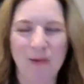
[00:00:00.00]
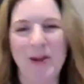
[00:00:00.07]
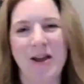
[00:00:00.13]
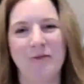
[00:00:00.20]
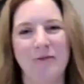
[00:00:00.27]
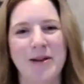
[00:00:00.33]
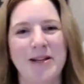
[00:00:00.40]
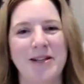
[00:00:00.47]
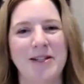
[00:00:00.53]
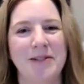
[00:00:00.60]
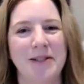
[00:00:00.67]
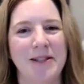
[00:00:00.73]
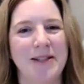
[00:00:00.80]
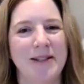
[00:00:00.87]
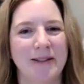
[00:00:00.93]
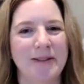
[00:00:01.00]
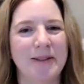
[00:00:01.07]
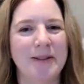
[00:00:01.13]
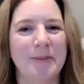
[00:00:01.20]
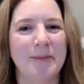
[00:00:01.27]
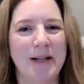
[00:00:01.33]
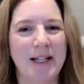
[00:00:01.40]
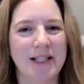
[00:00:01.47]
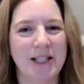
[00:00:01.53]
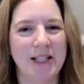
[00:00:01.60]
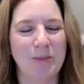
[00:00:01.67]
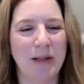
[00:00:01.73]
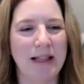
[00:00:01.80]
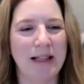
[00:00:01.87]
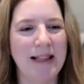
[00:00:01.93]
We have been doing so
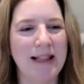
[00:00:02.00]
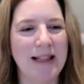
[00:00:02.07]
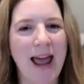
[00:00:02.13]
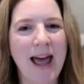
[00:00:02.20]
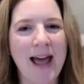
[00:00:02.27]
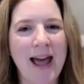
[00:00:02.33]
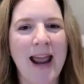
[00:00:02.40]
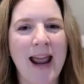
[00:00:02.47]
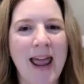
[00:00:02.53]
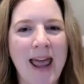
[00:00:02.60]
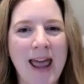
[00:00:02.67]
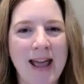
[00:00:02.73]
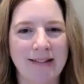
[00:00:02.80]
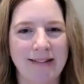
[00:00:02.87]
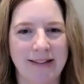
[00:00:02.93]
much planning,